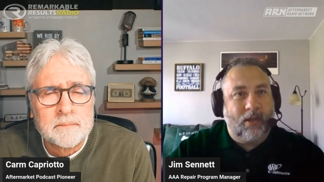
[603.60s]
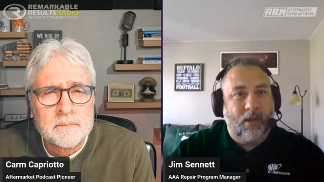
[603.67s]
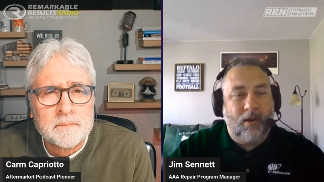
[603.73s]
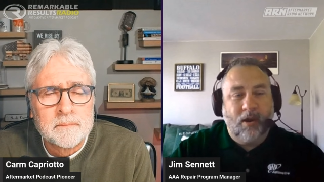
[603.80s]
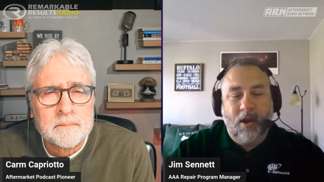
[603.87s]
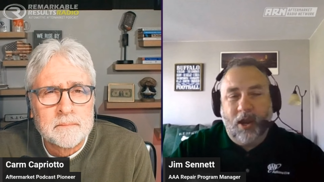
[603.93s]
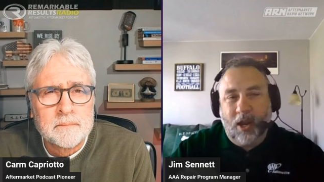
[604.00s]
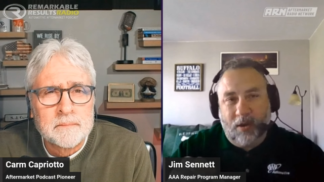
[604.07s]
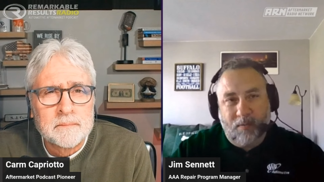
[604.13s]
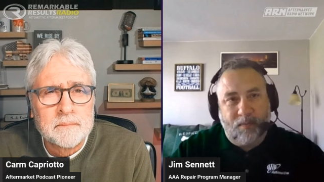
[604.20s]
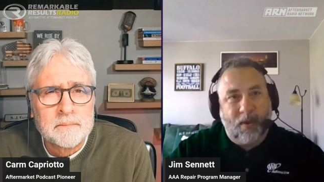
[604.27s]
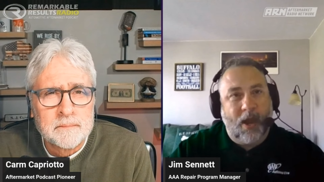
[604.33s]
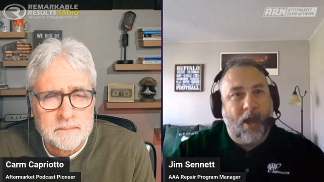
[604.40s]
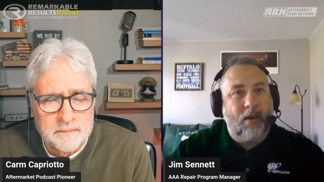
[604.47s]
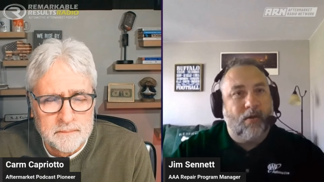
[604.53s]
Speaker 1: They're hitting
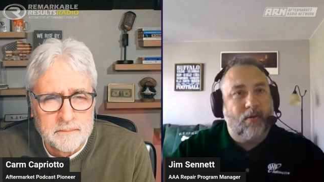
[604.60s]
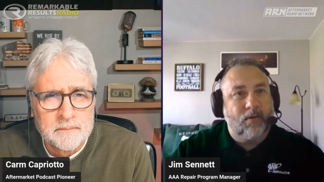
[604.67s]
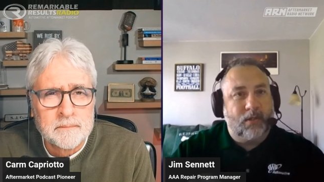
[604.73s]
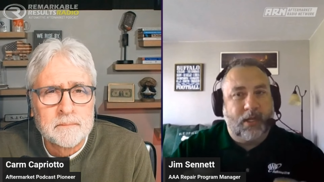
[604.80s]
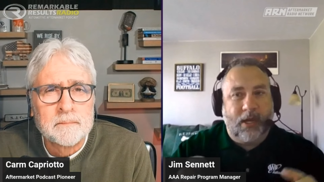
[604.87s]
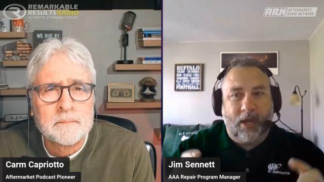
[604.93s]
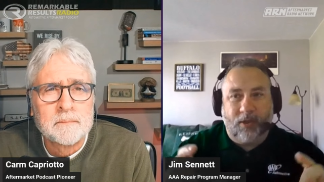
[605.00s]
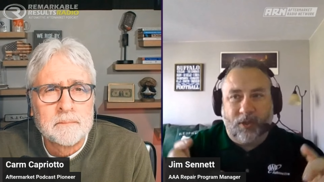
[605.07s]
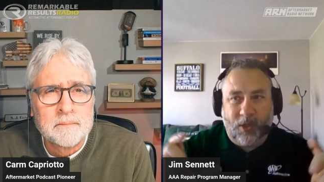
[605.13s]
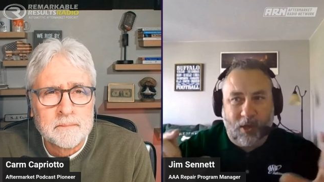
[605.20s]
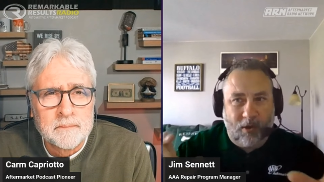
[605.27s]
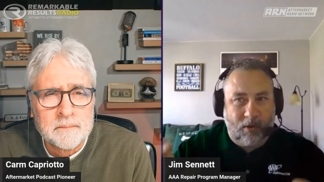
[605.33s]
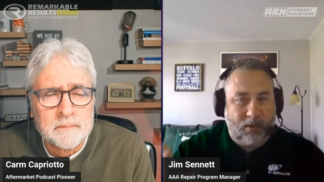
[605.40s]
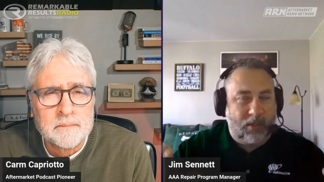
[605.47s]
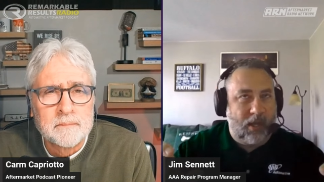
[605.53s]
potholes. They got
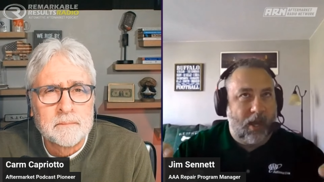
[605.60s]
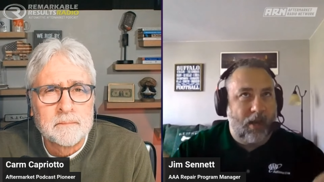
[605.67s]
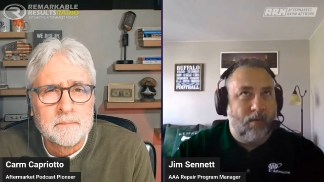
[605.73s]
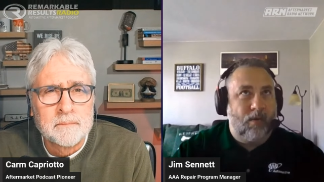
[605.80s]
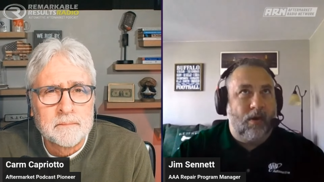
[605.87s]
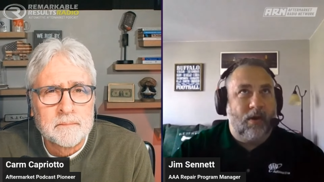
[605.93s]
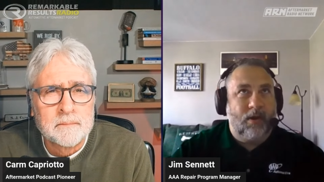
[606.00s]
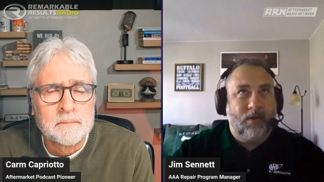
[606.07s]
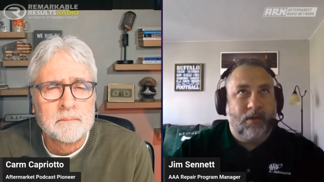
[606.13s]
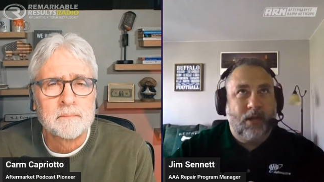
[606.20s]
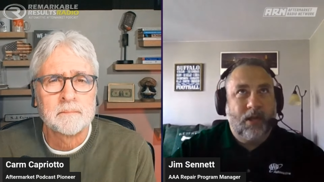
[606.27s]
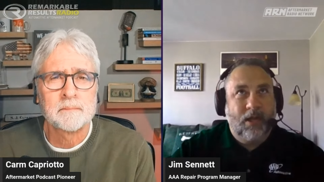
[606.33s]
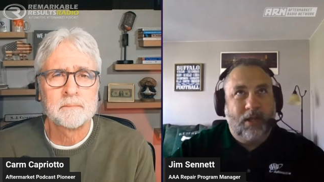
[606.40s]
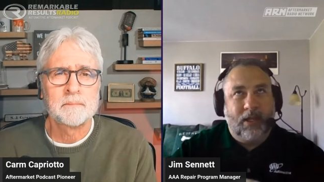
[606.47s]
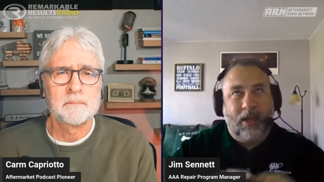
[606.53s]
thinner sidewalls.
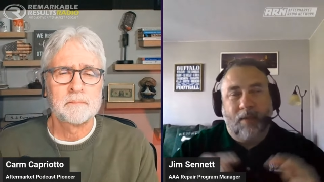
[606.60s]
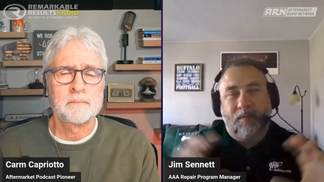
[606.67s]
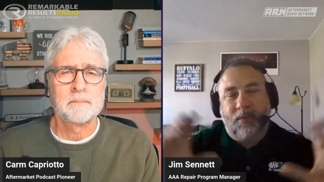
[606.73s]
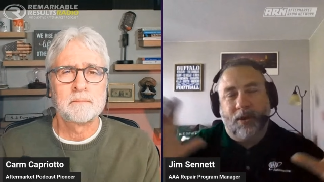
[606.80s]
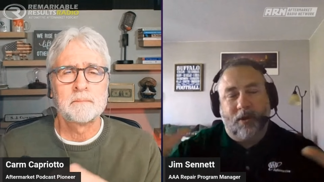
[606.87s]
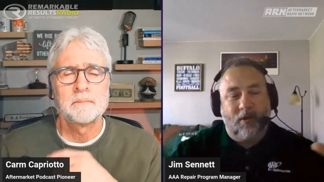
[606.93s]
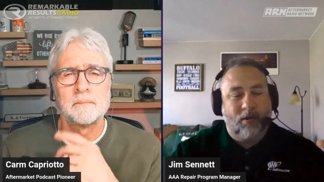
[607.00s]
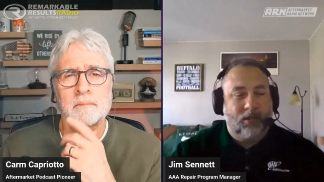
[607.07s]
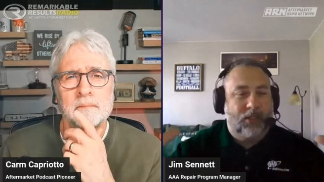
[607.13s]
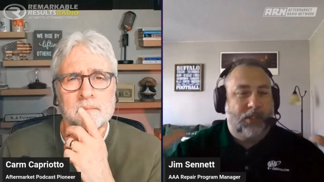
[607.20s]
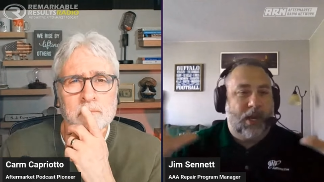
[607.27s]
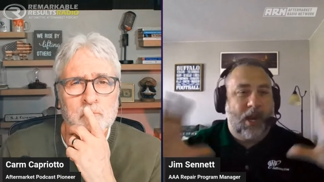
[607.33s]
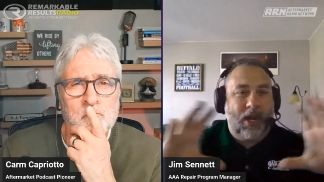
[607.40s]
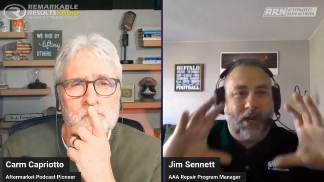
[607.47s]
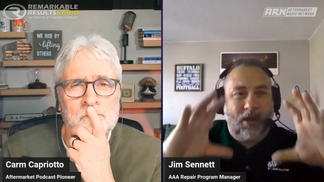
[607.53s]
They got bigger,
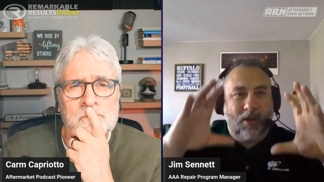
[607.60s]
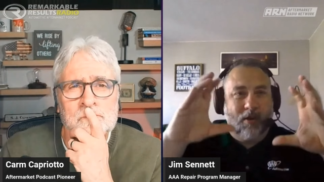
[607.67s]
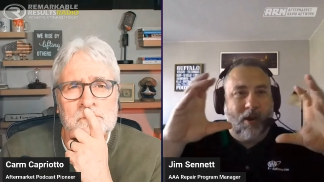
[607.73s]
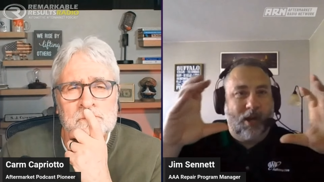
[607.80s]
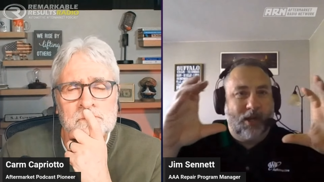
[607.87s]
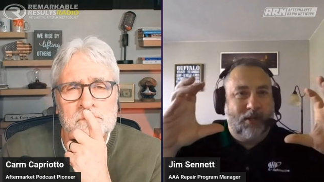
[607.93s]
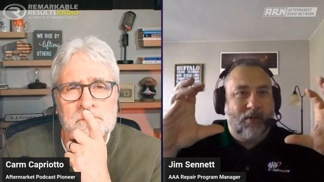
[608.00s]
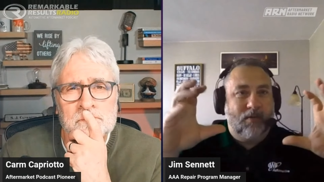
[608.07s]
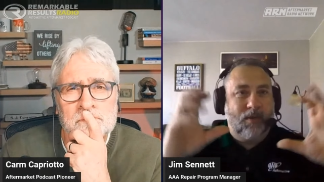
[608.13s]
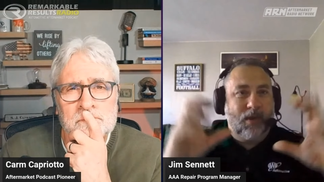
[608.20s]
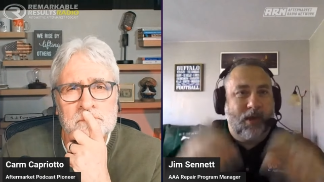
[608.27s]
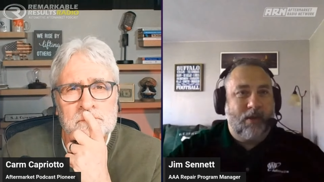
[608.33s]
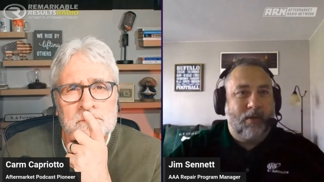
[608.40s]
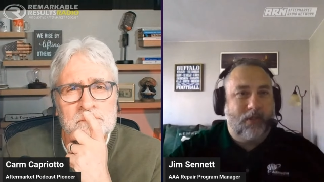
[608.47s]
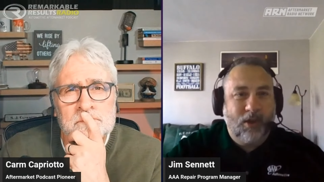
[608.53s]
shinier, nicer
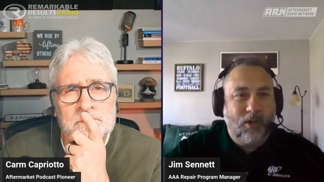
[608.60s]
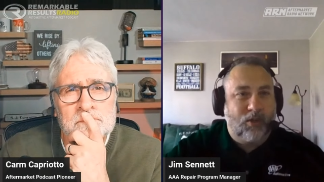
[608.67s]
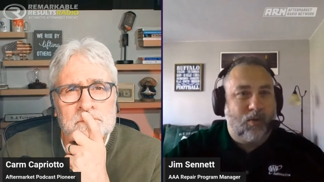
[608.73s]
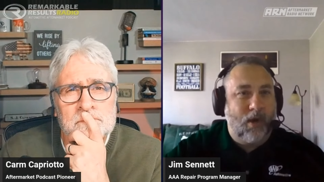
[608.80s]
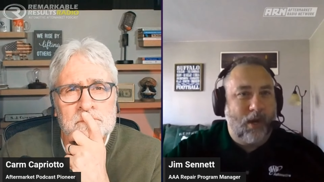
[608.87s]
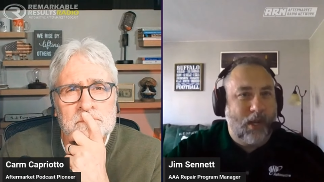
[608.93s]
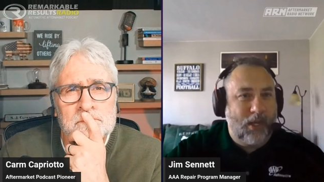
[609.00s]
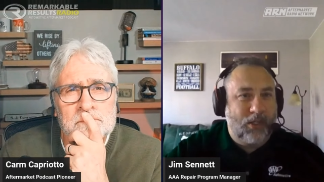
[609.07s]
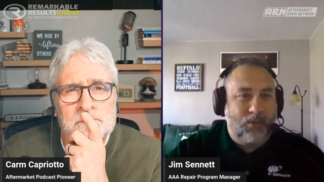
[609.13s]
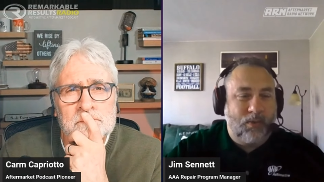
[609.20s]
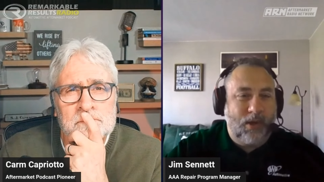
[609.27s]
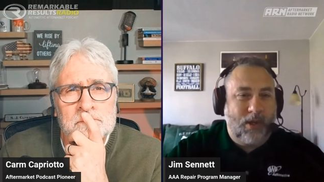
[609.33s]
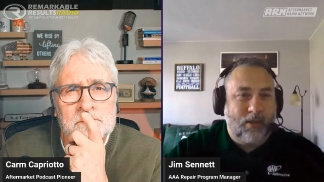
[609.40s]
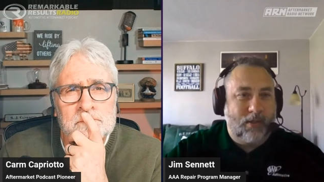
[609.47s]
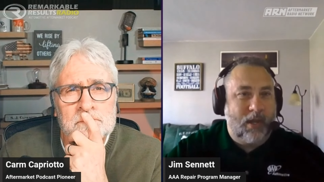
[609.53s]
wheels. 20-inch
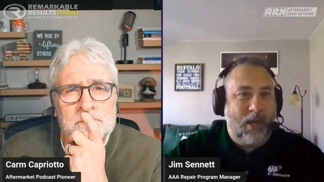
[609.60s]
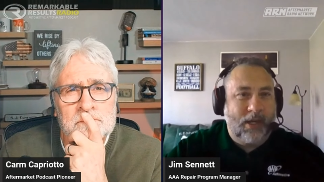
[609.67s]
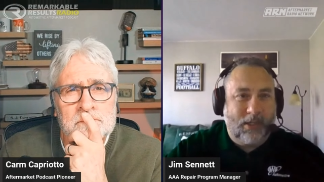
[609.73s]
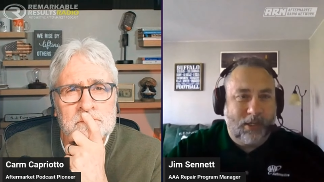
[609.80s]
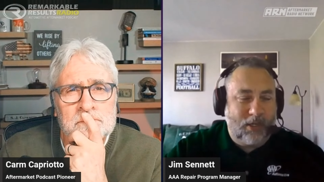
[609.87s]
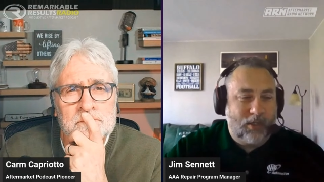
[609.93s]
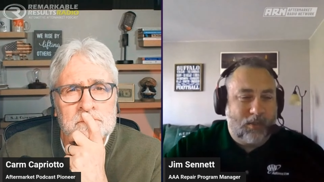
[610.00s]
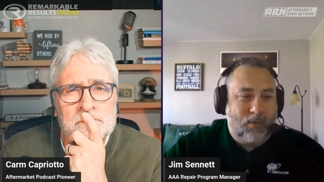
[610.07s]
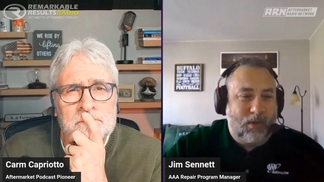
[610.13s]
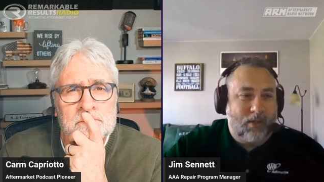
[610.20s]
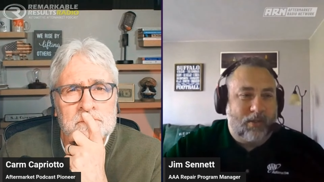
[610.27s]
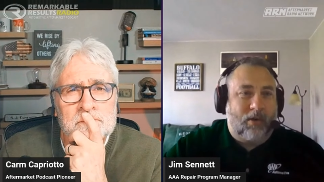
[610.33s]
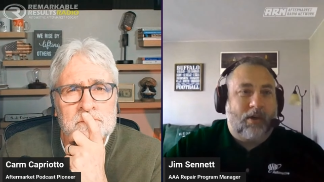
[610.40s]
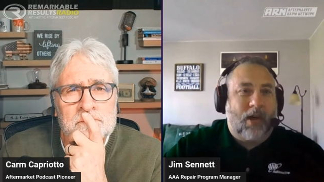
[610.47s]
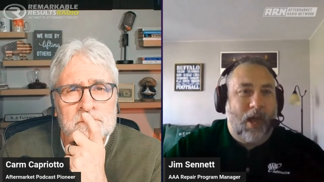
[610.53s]
wheels, 19-inch
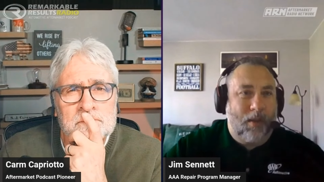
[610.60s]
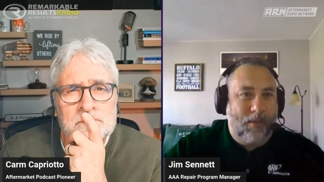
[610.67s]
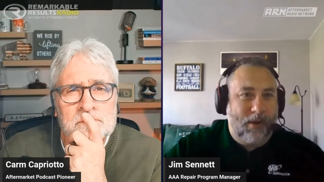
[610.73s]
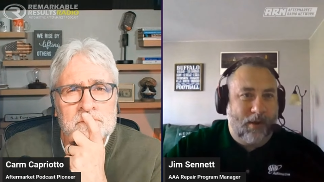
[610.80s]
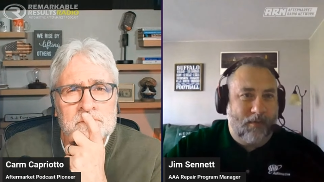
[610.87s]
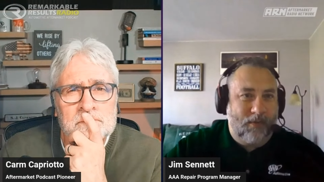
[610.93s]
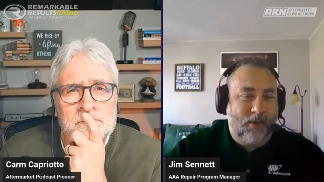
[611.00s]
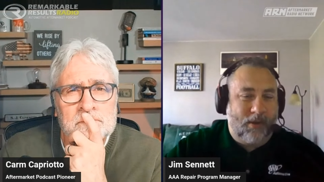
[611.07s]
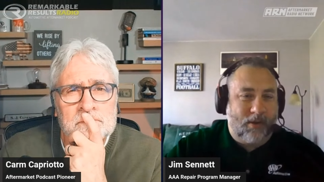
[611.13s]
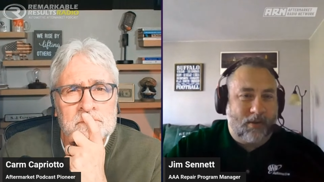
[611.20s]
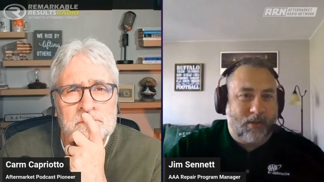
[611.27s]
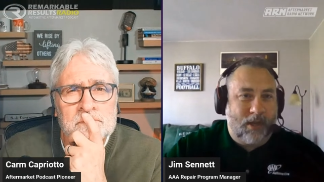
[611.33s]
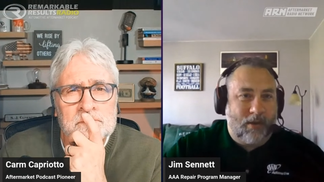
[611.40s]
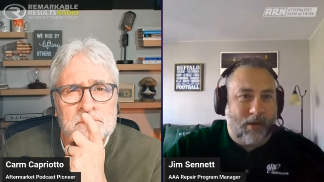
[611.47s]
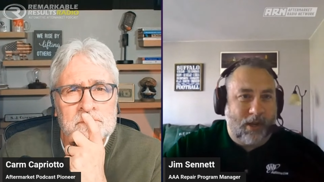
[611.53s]
wheels are common on
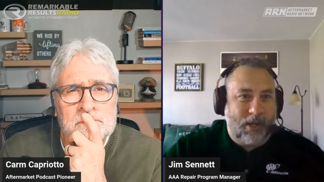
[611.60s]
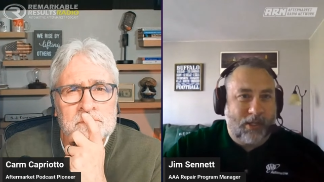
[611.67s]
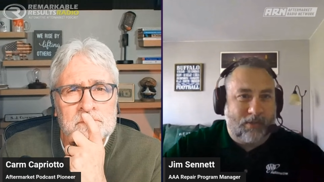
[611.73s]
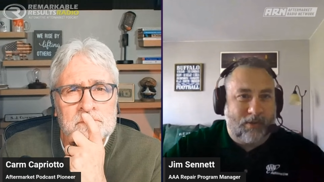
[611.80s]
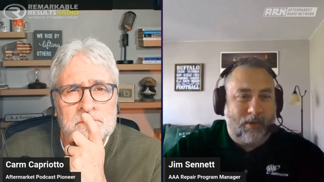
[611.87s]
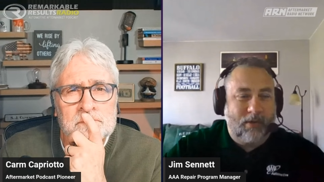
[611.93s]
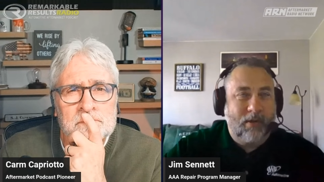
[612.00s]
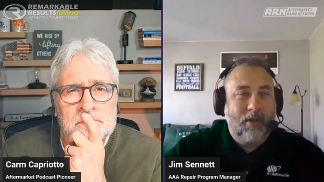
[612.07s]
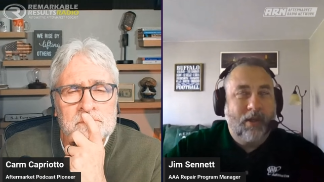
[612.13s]
vehicles nowadays, when